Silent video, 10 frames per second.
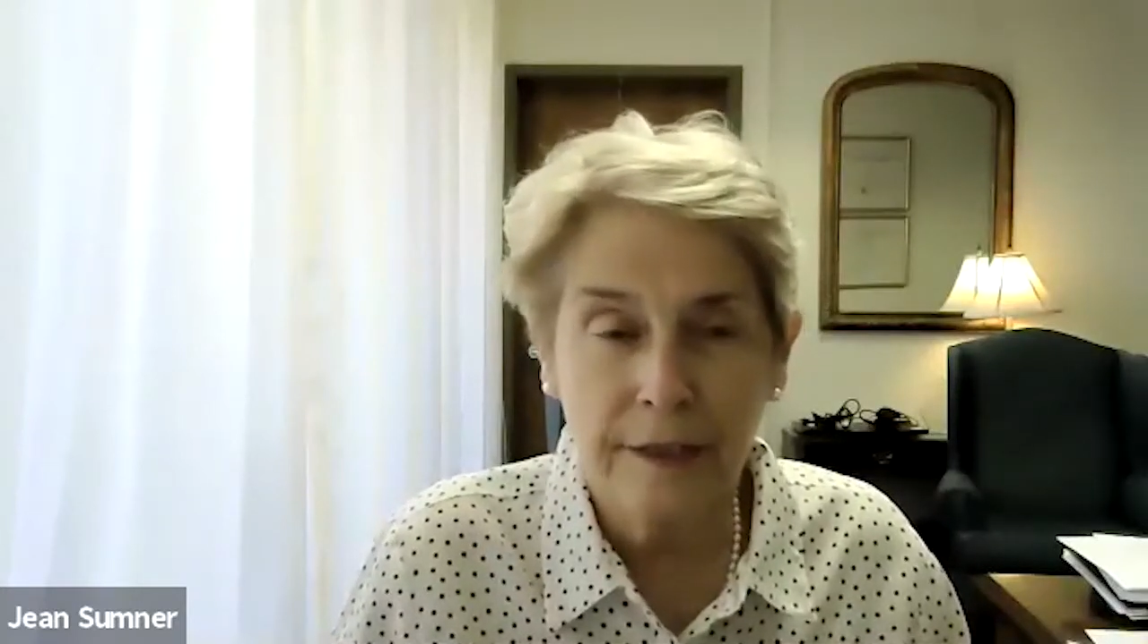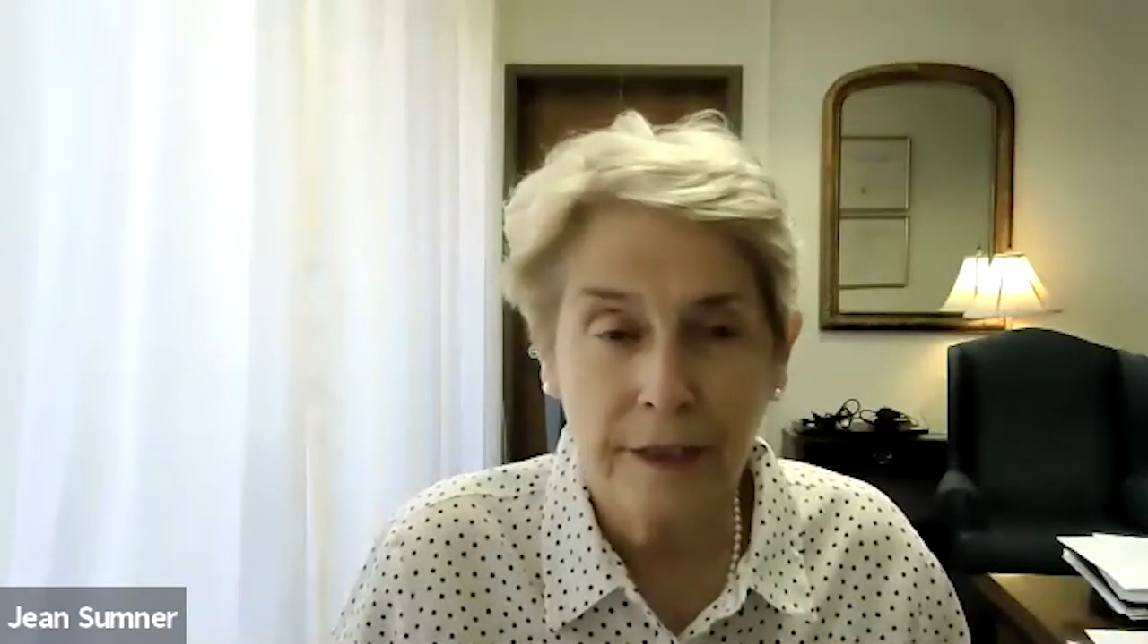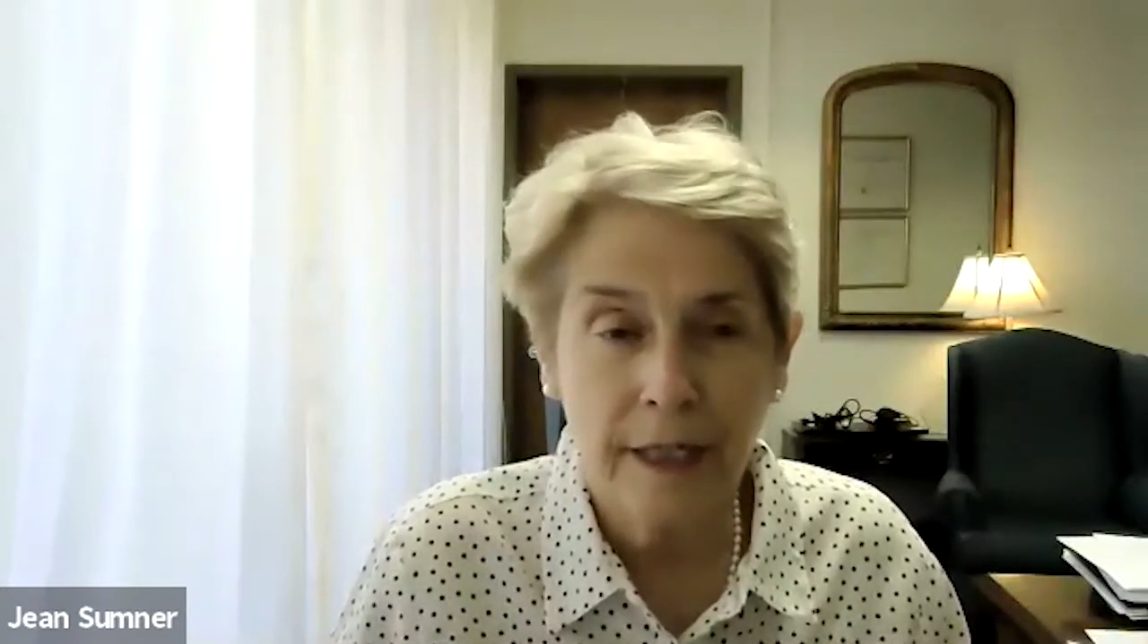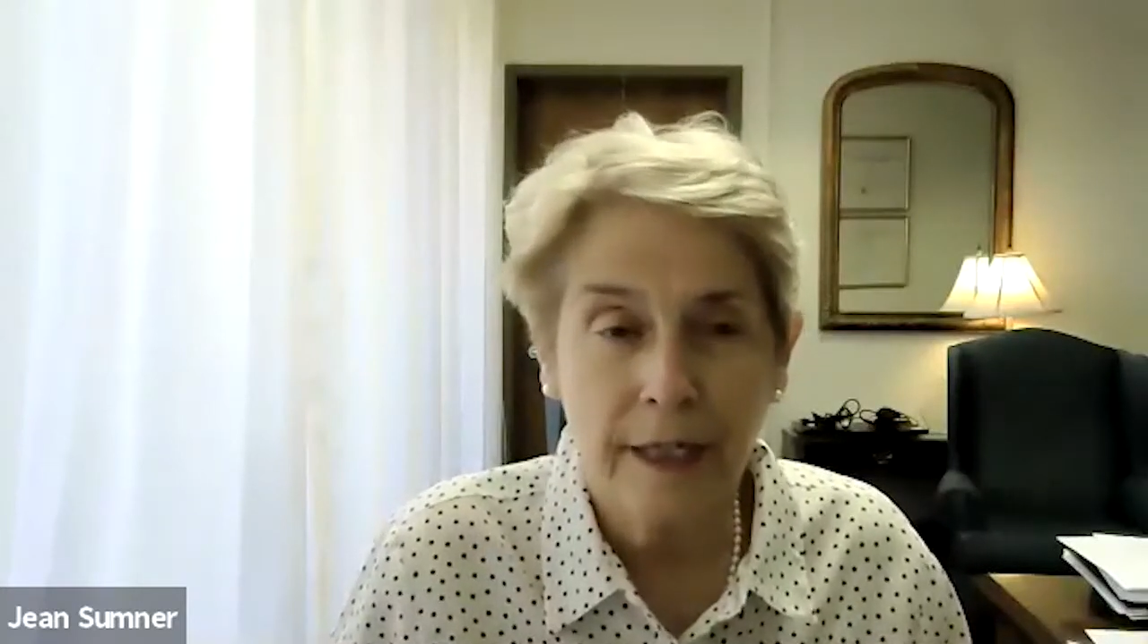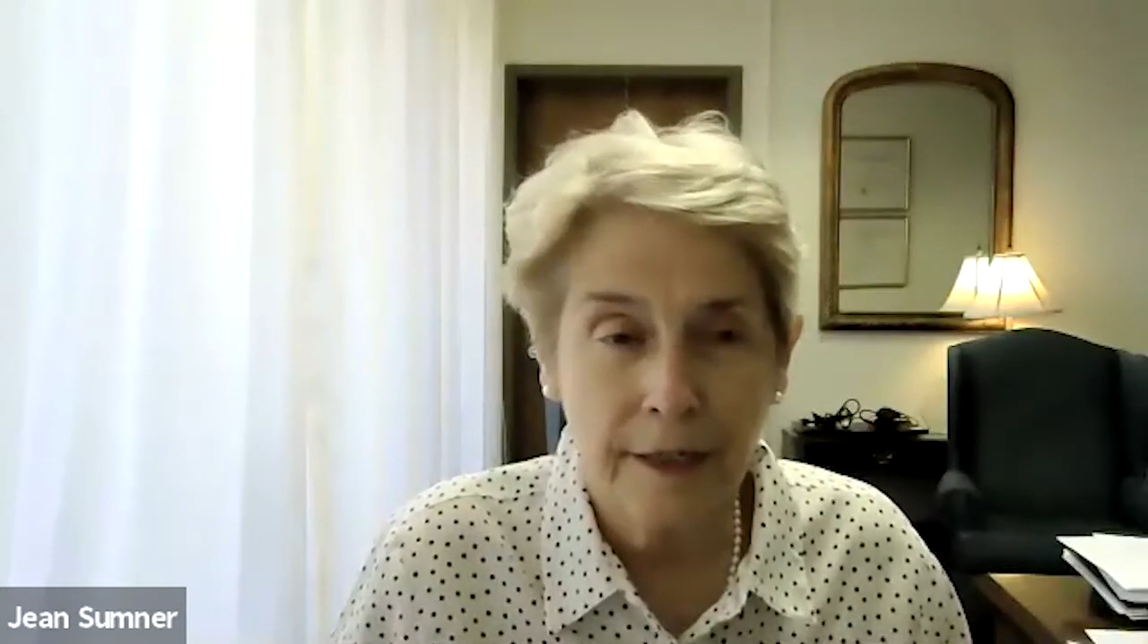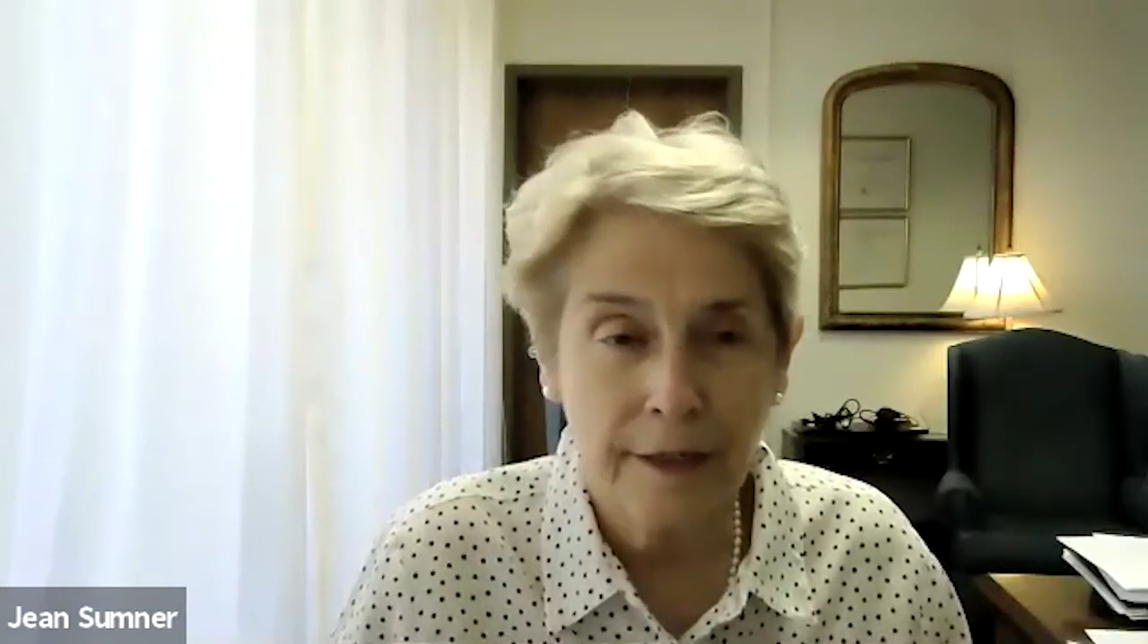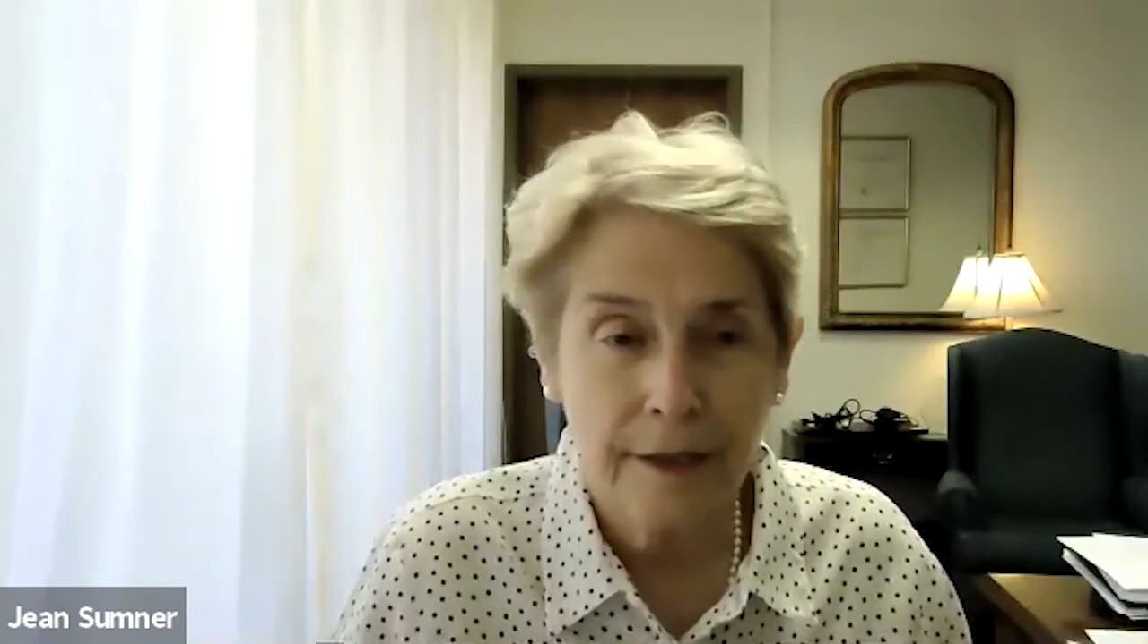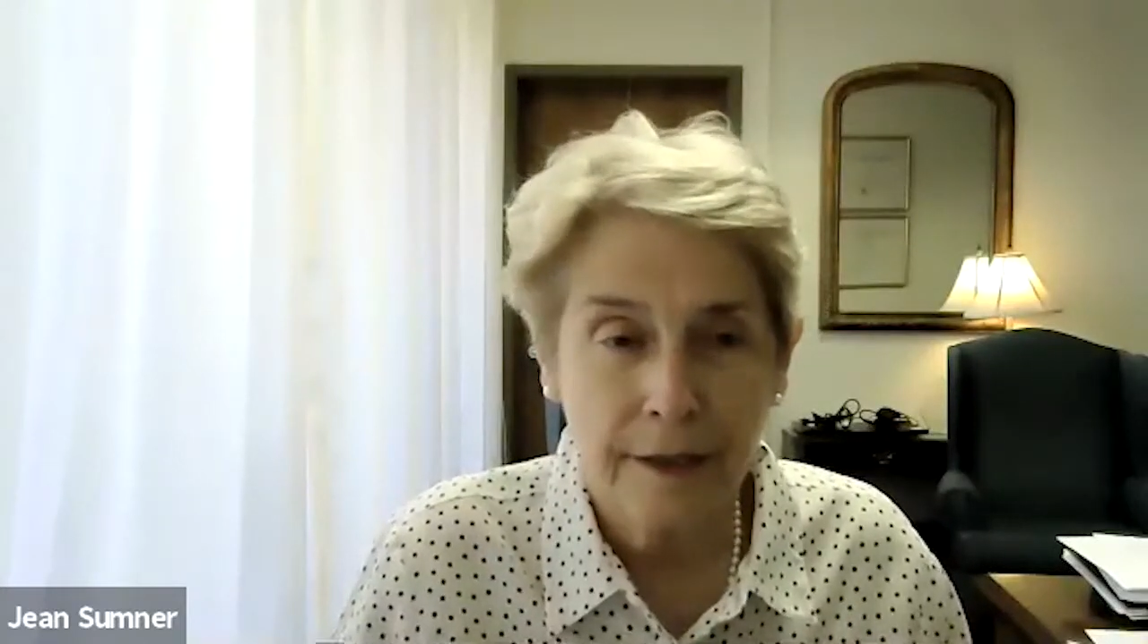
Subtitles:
need.